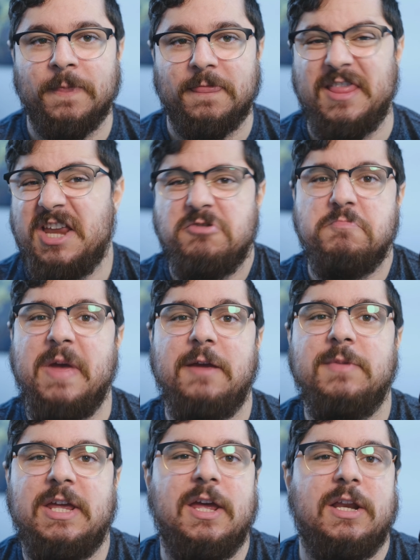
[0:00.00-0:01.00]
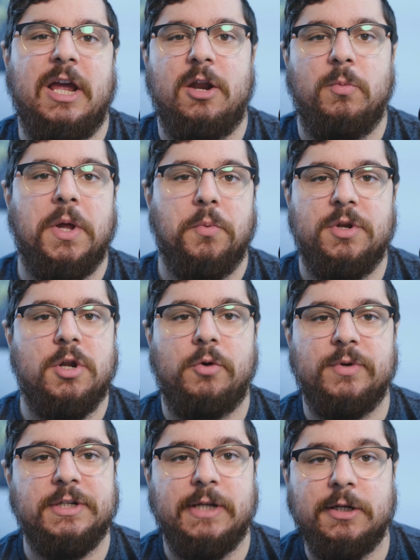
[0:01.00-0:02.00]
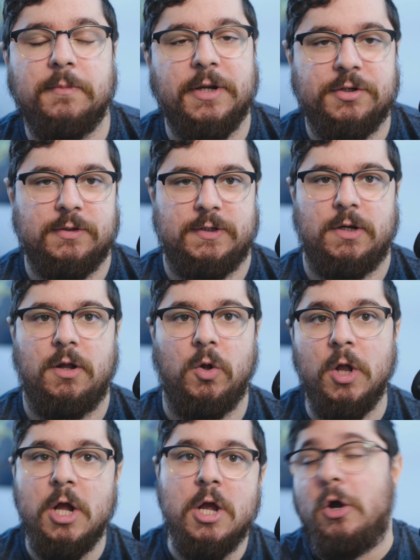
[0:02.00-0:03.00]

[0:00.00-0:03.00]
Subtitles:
Then you maybe can get away with not running animations at all.